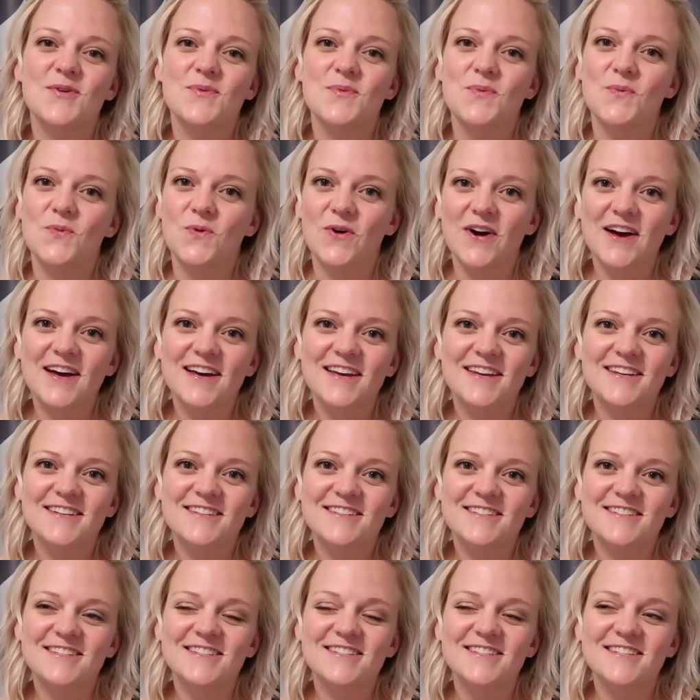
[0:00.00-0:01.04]
what
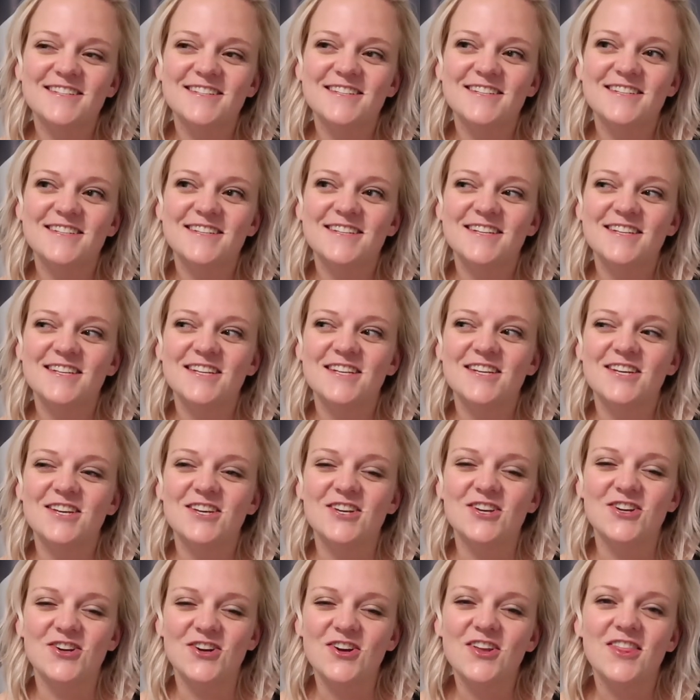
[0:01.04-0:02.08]

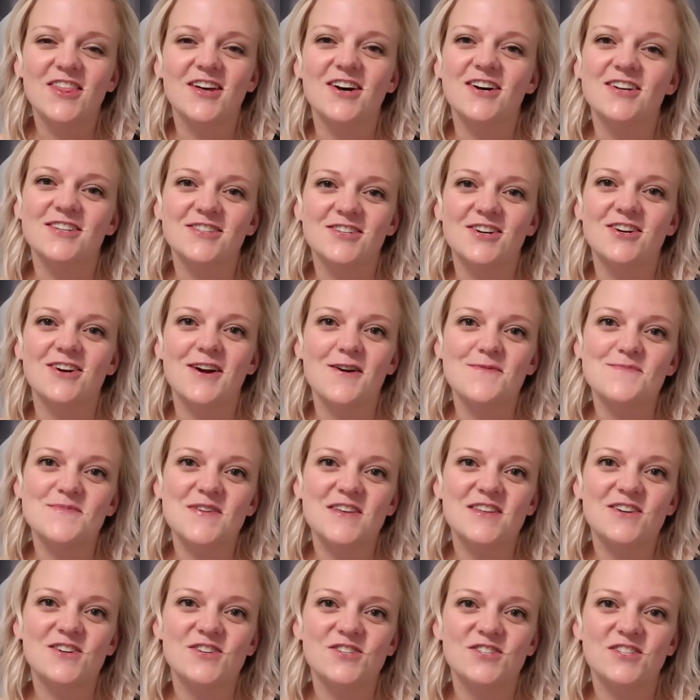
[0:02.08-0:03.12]
your thoughts are on
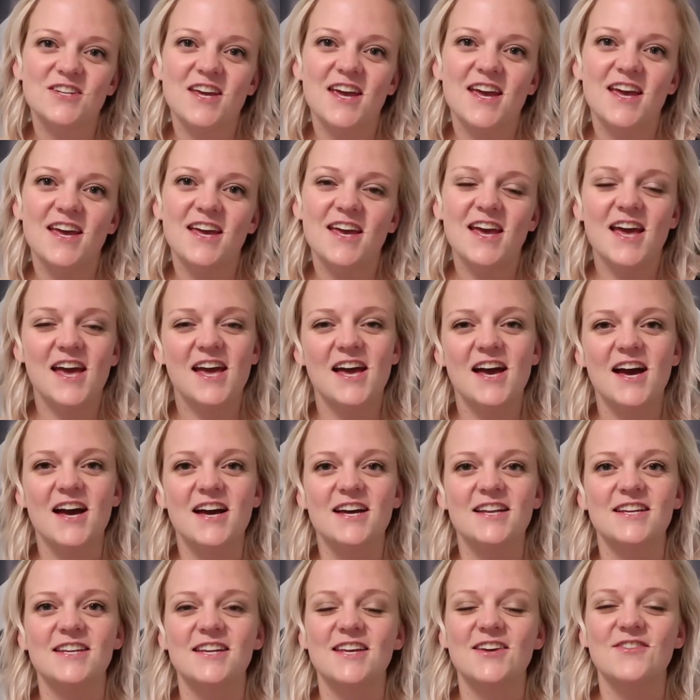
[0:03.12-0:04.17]
Mother's Day
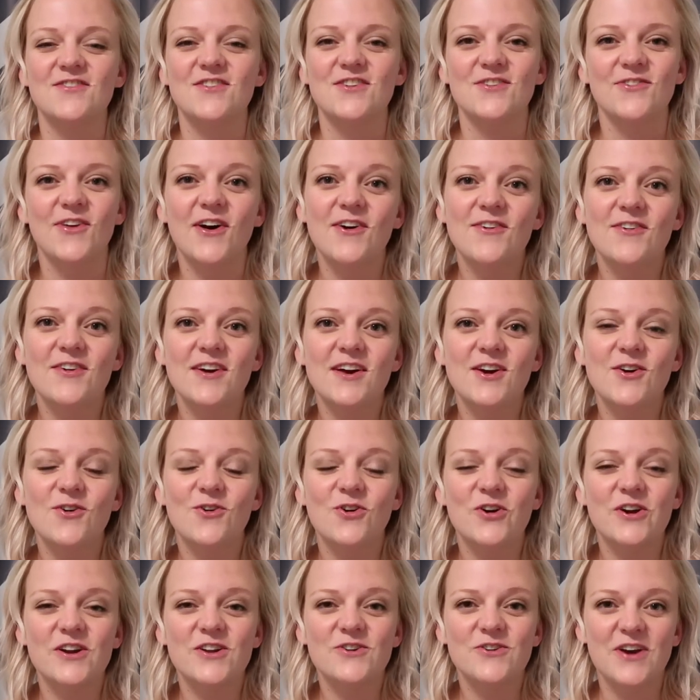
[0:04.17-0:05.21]
and if you love it
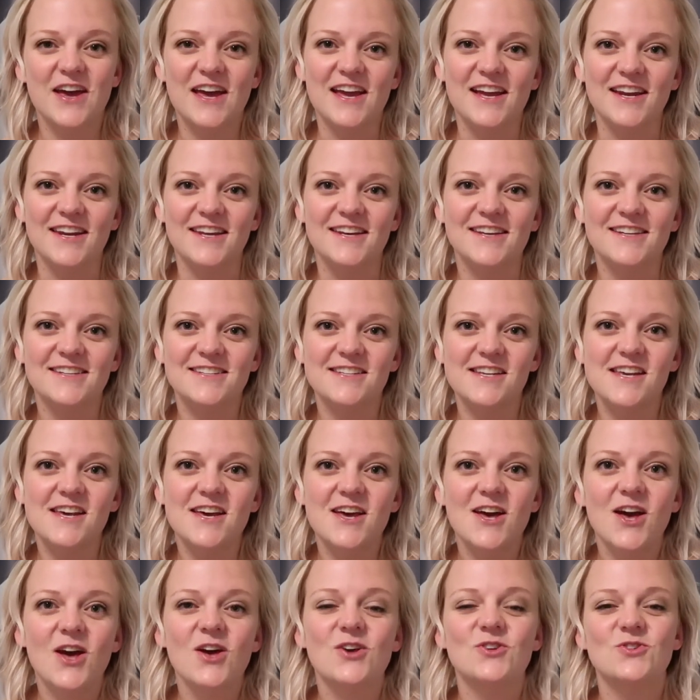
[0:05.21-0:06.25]
or you hate it.
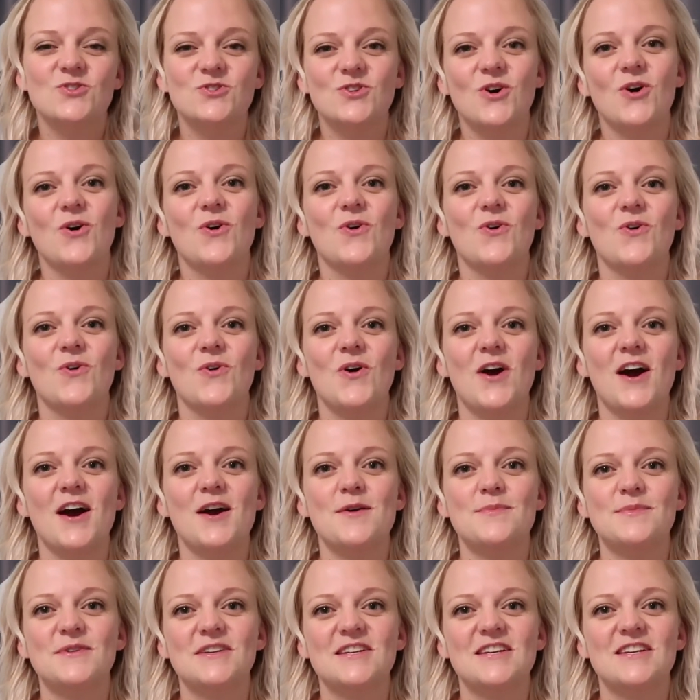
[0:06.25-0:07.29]
So
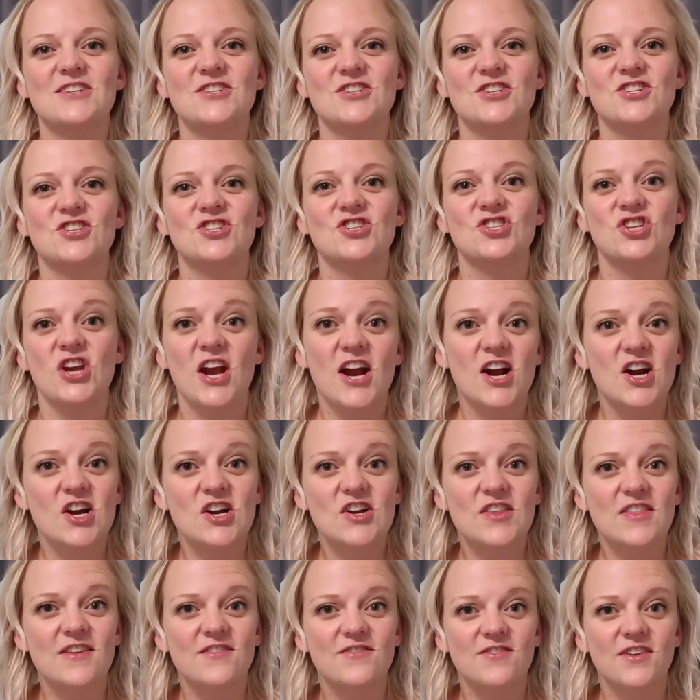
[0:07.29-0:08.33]
I'm gonna just
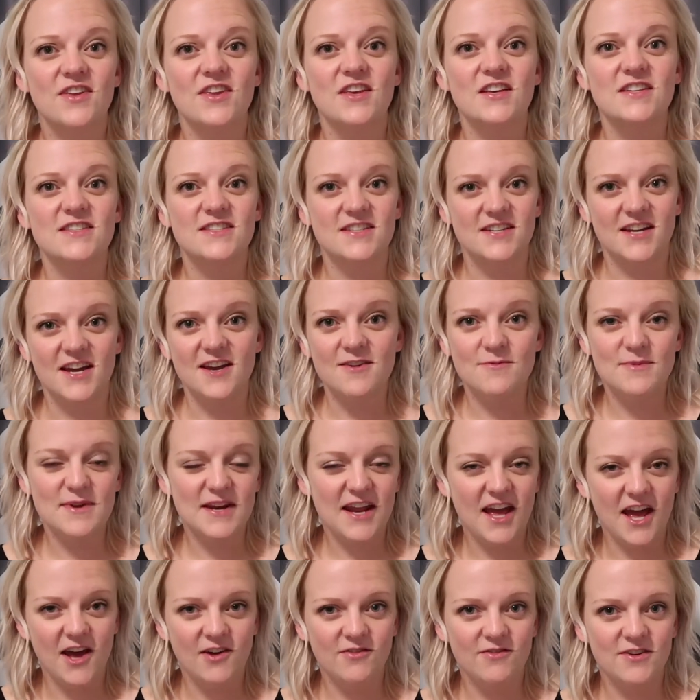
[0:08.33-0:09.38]
share the feelings that I've been
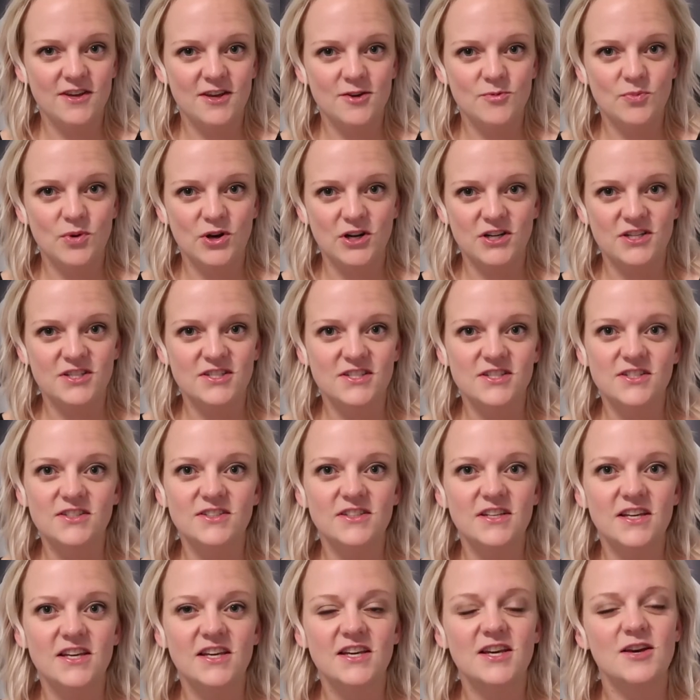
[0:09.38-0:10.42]
having
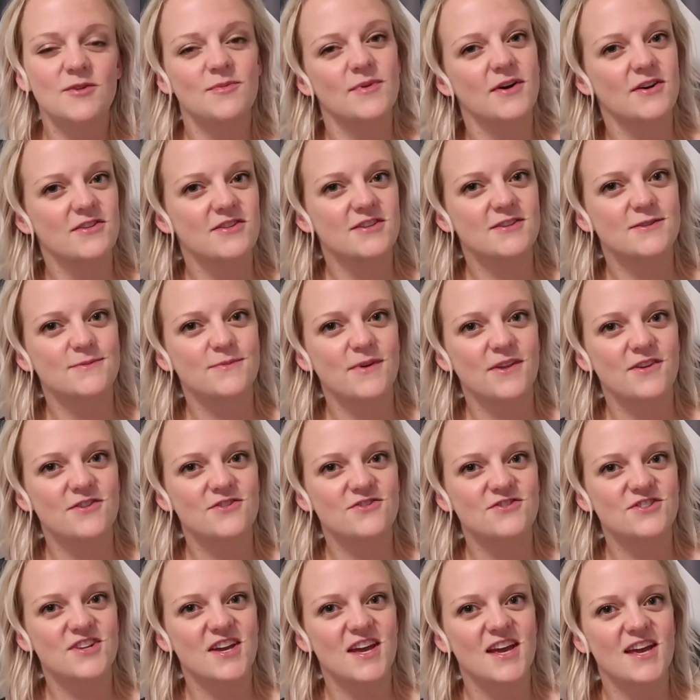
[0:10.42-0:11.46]
personally about this
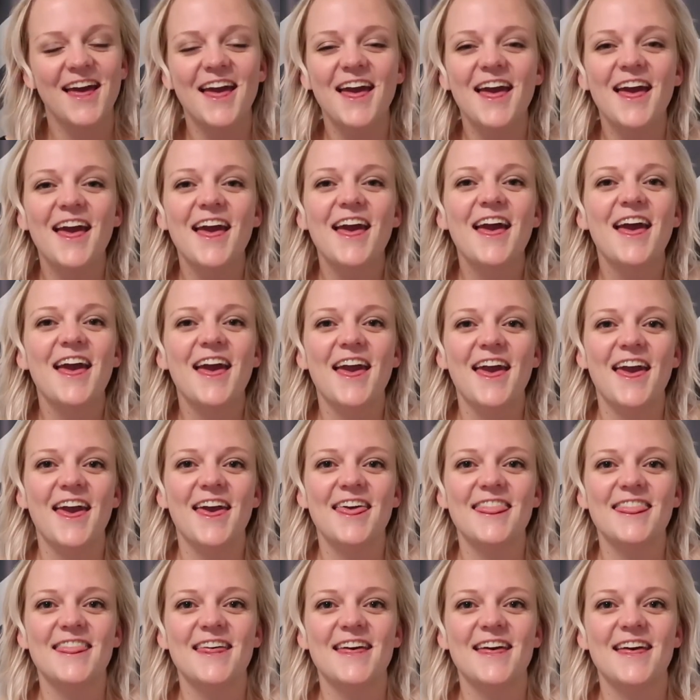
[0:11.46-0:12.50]
Mother's Day,
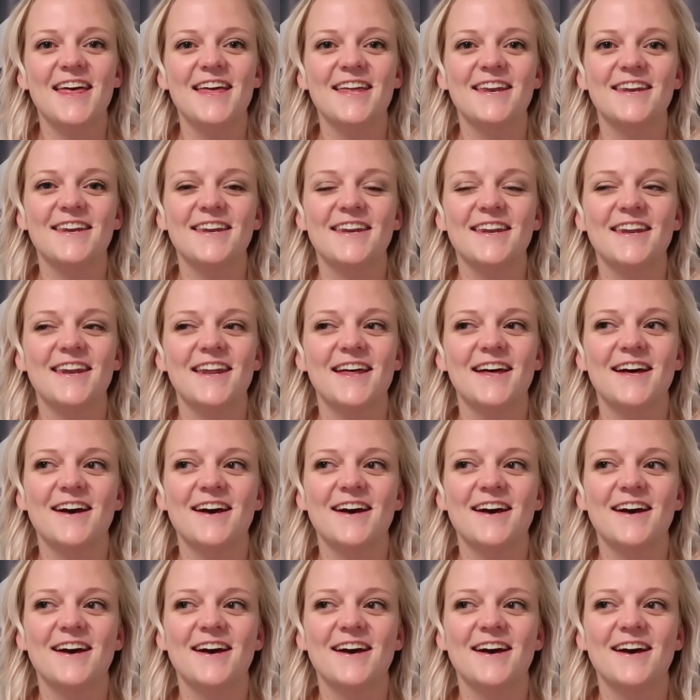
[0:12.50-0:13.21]
and then